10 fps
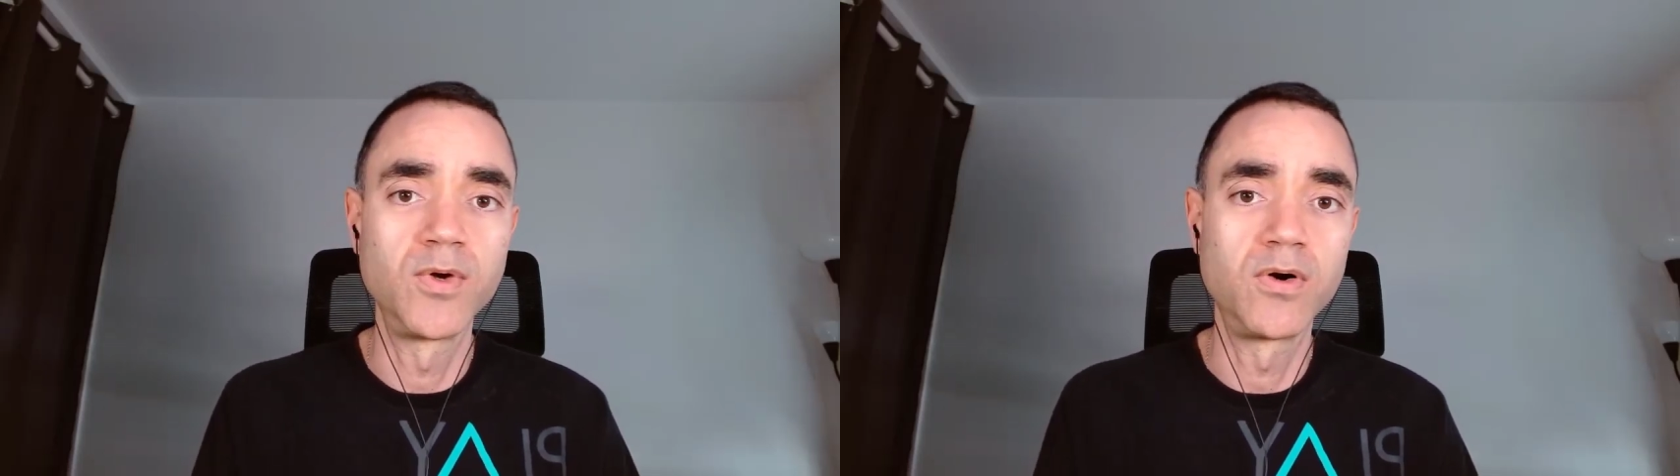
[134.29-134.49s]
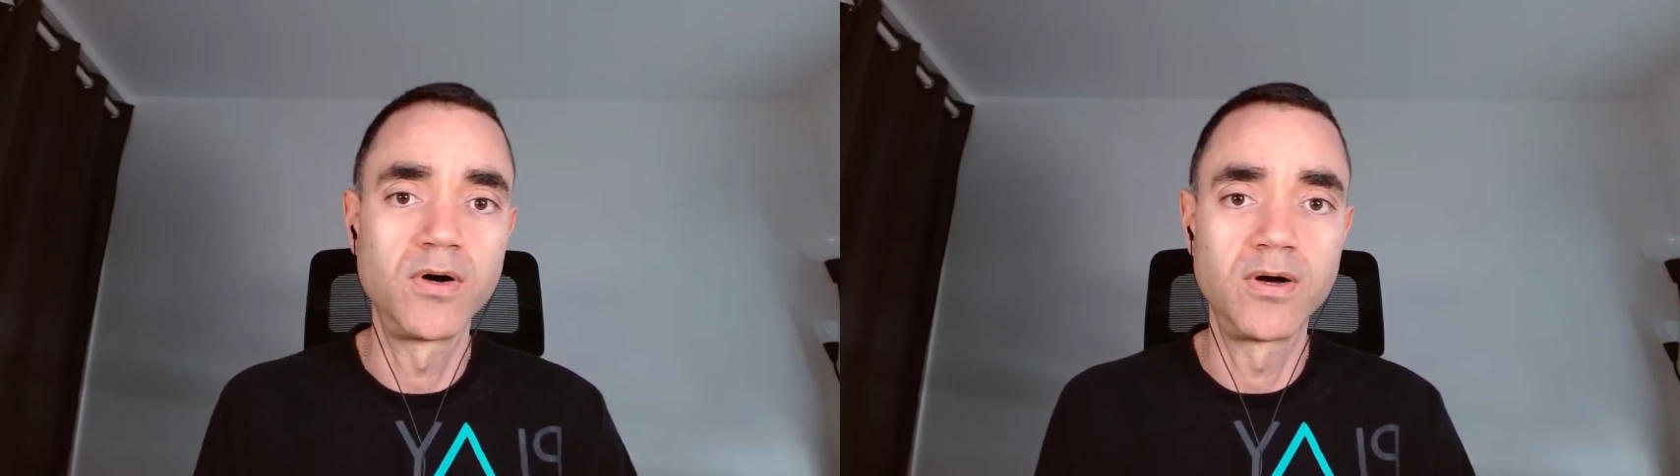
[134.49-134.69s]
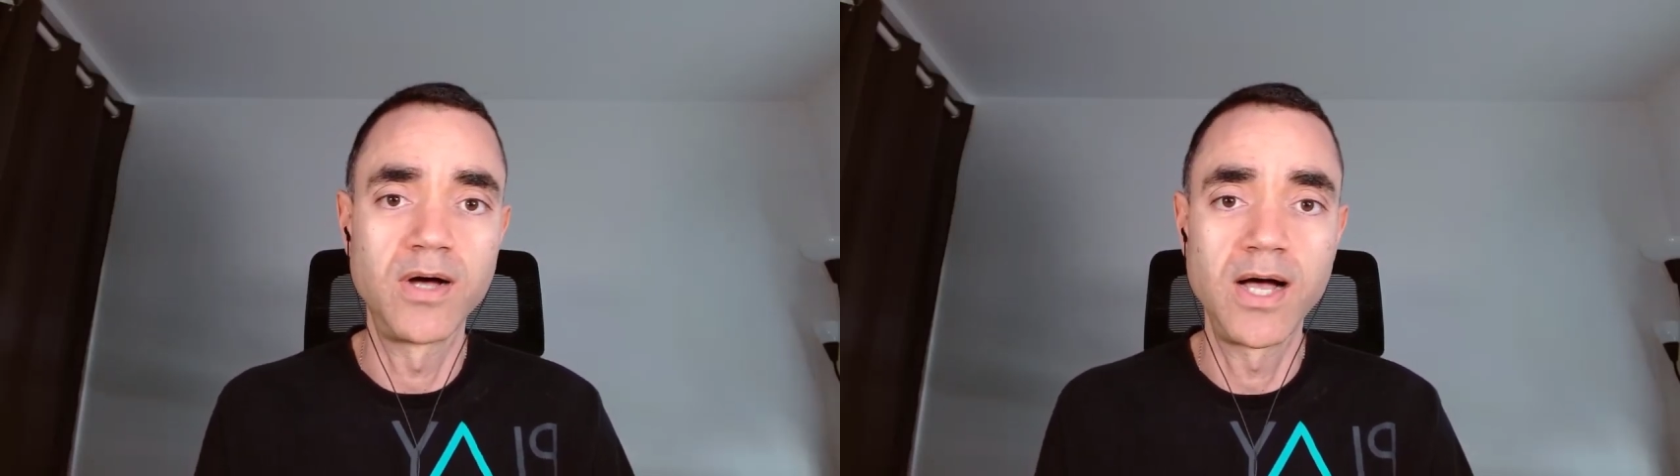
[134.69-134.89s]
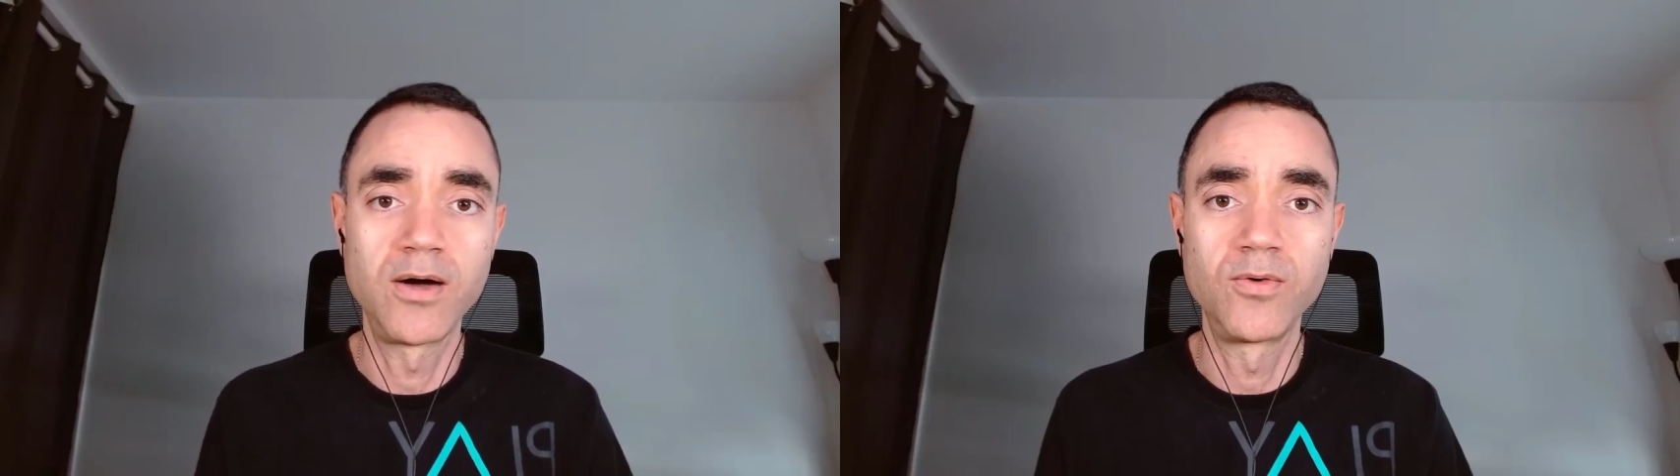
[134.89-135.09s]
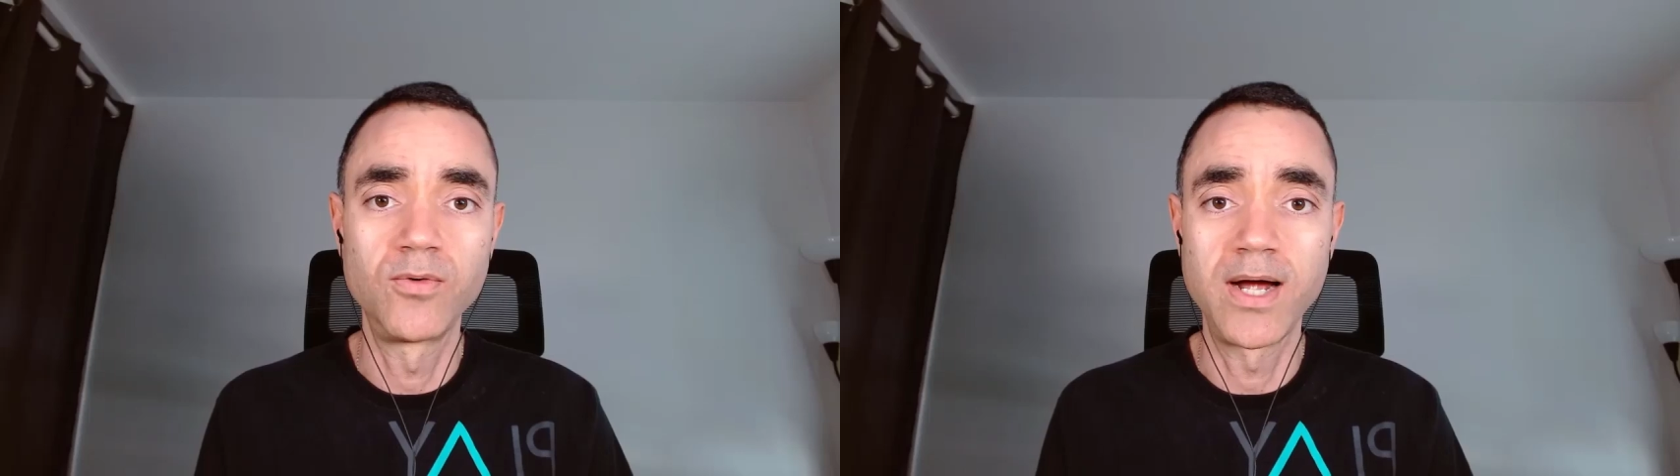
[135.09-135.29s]
or
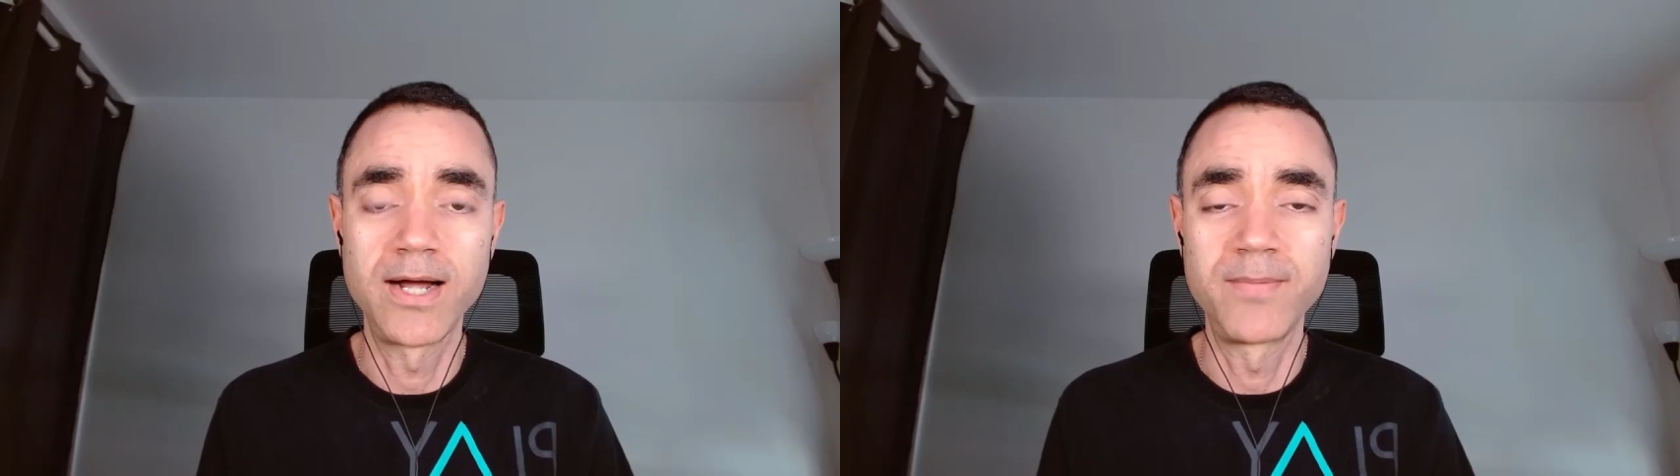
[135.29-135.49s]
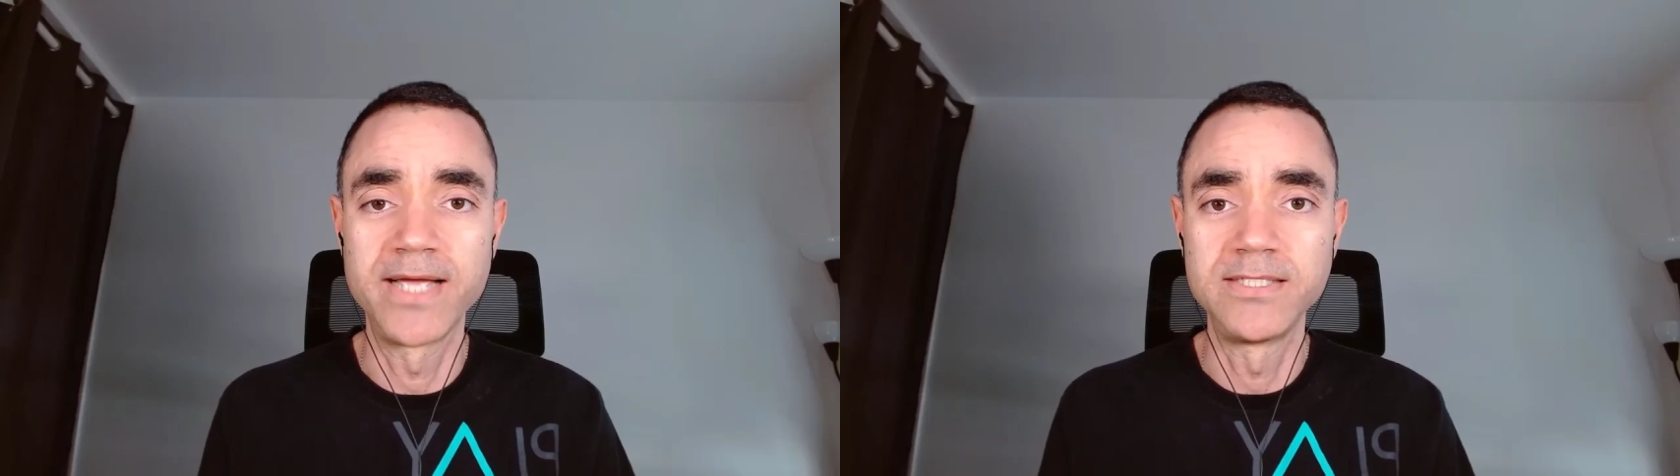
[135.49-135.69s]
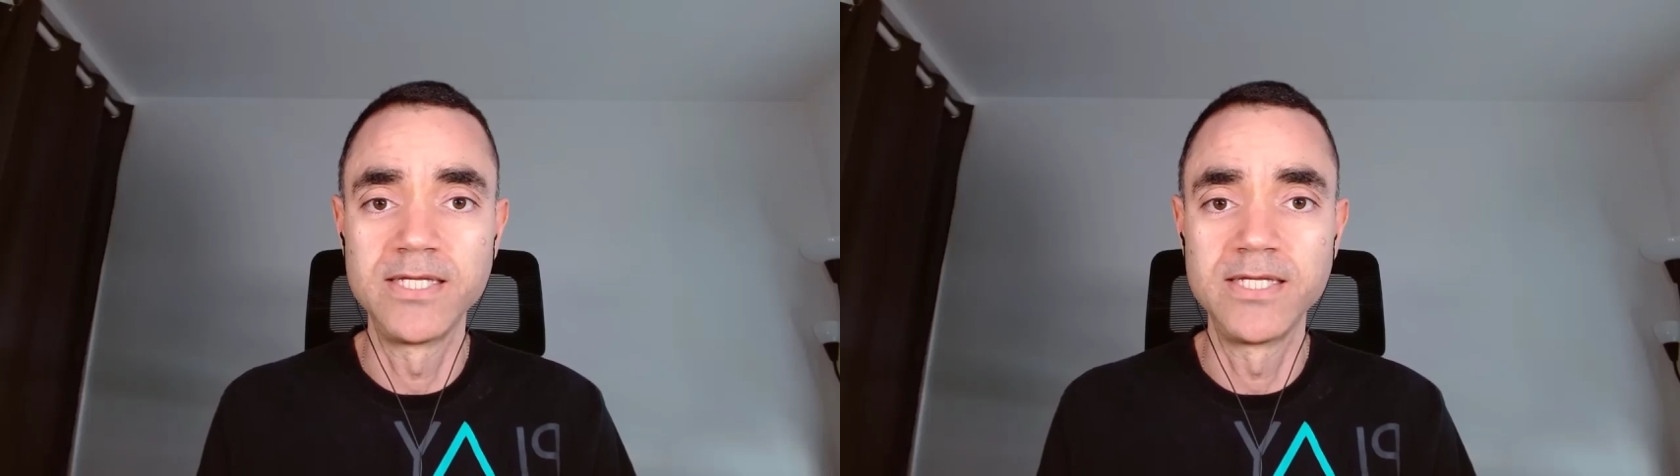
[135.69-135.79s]
how are my